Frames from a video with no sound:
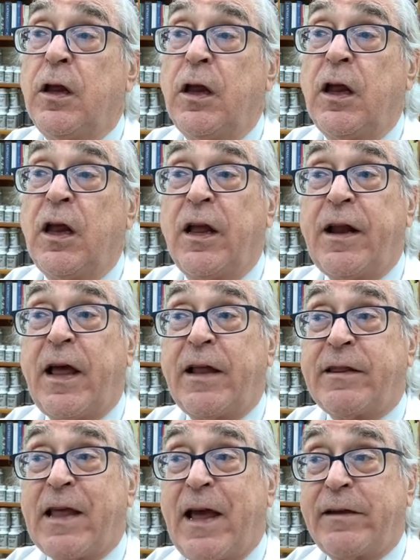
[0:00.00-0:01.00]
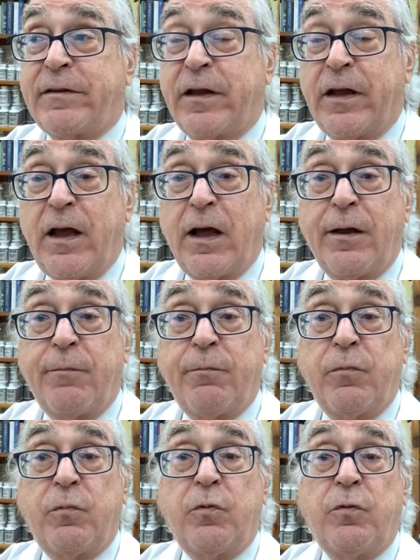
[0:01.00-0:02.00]
And at that
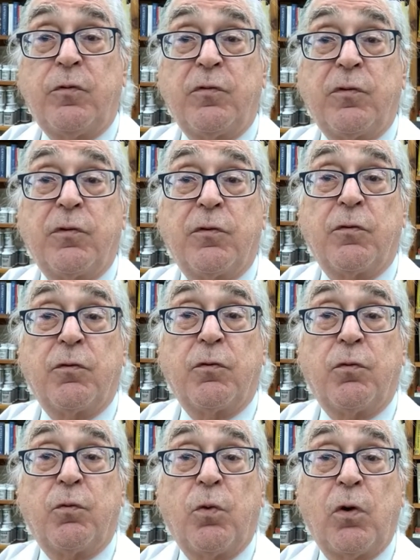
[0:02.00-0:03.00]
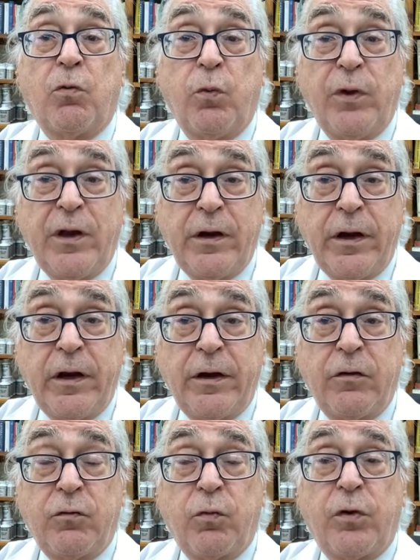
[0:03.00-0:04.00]
time, what we
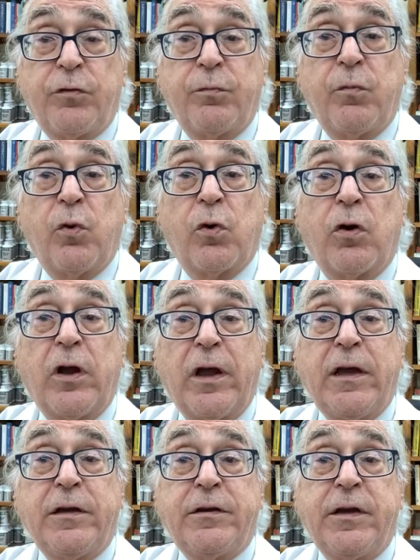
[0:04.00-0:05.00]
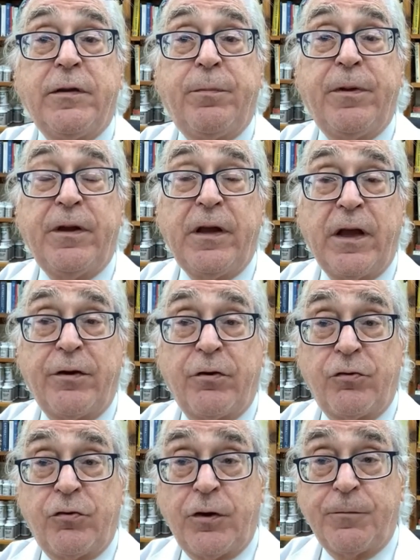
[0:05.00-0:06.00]
needed was more A T P
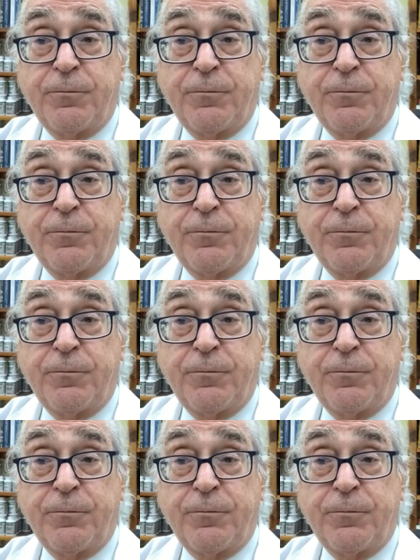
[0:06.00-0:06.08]
energy.